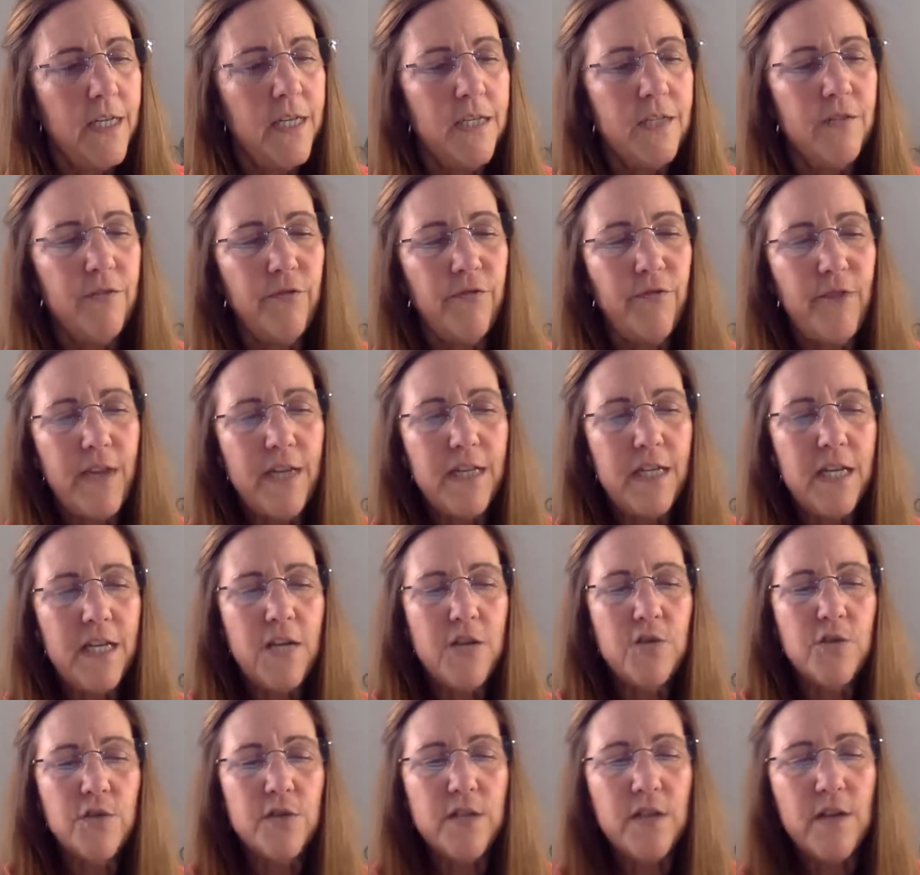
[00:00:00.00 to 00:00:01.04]
Defending
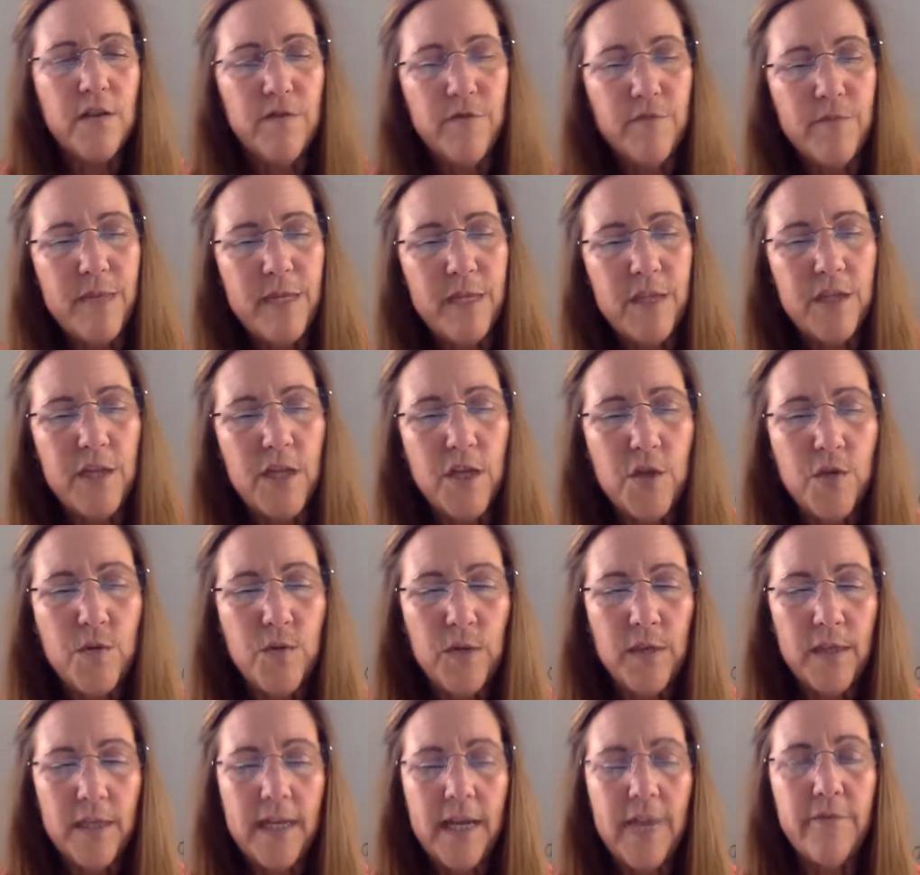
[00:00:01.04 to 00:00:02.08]
yourself means that you
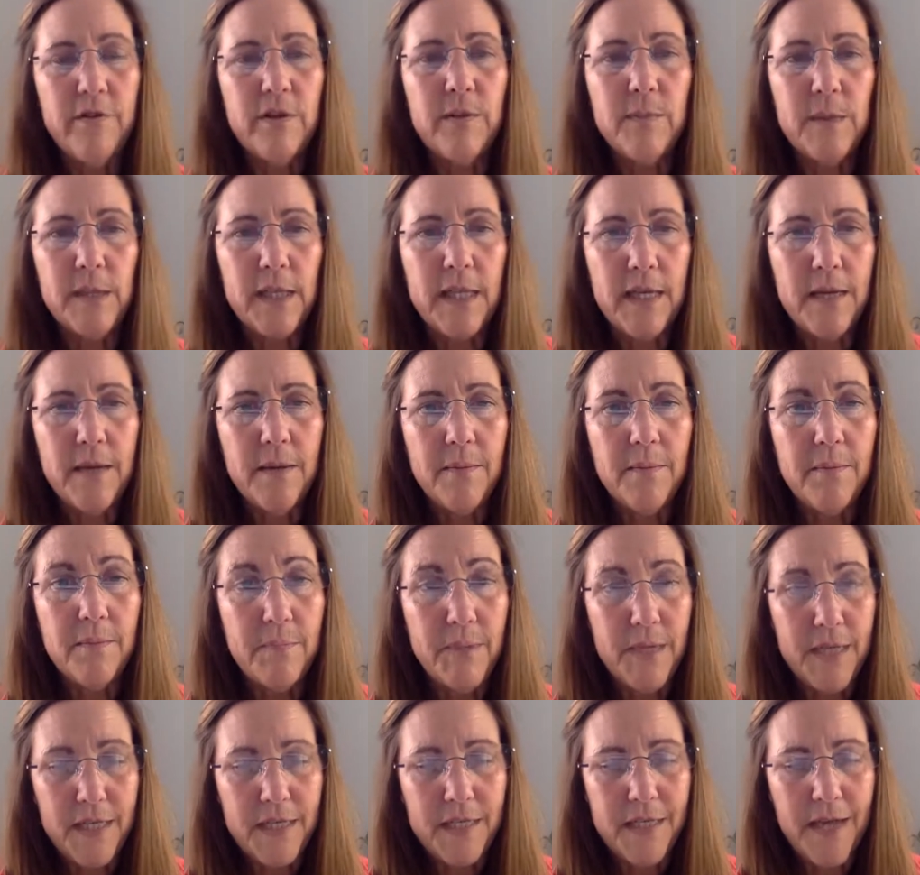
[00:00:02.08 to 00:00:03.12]
will inevitably
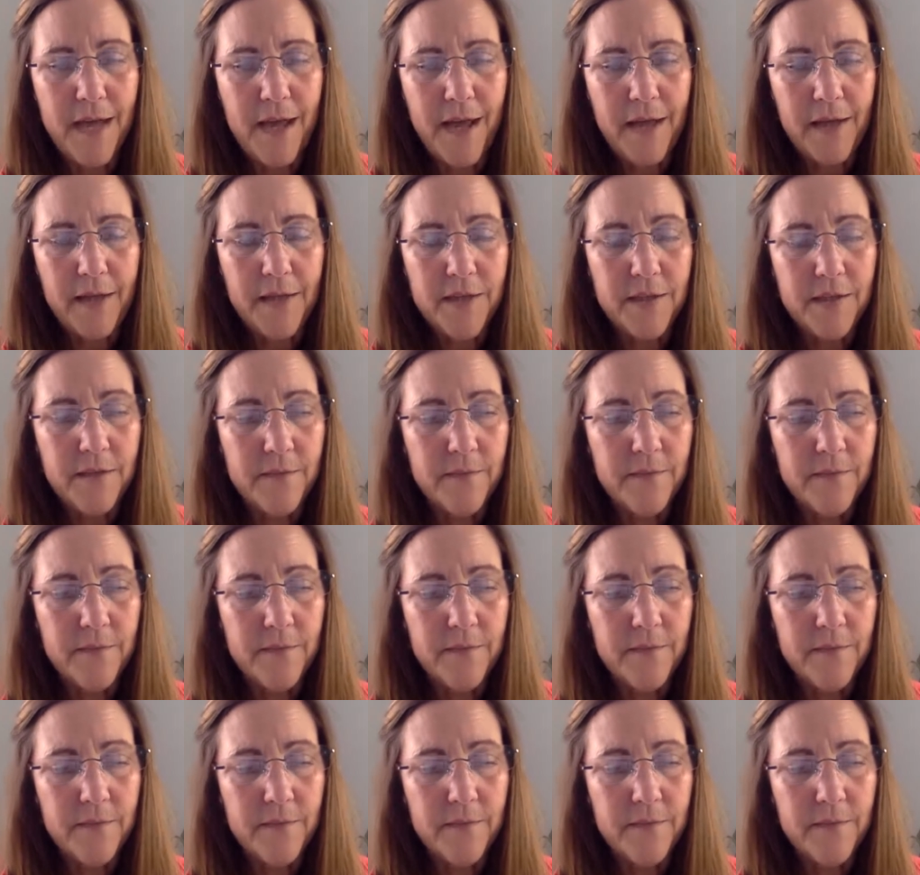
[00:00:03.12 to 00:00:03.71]
be attacked.